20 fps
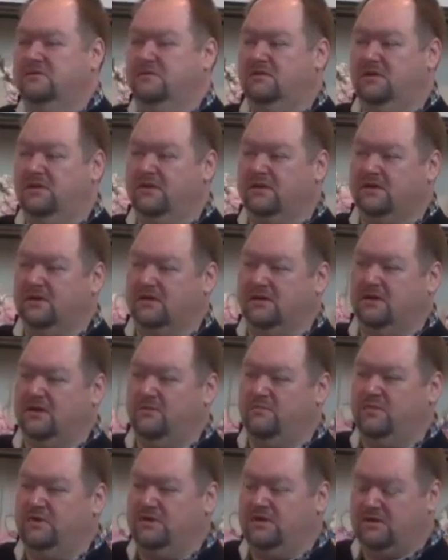letting it
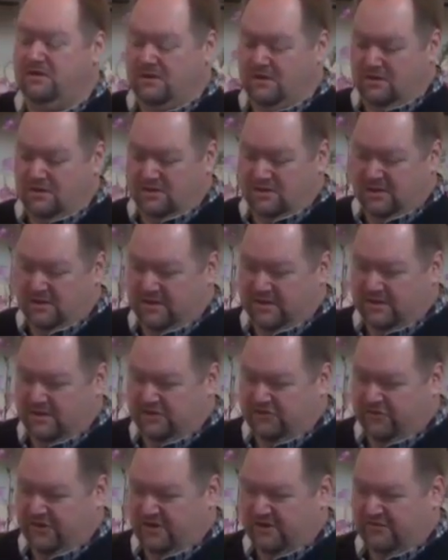come in, letting it
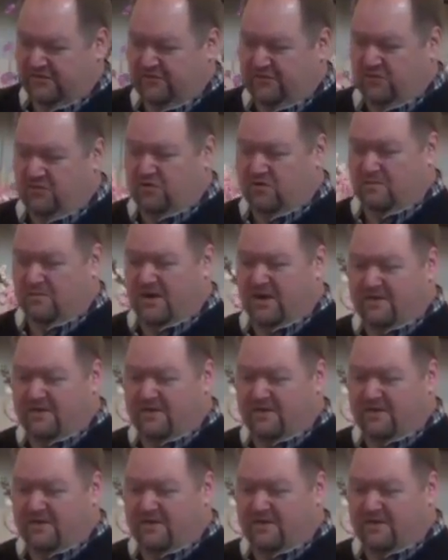transform,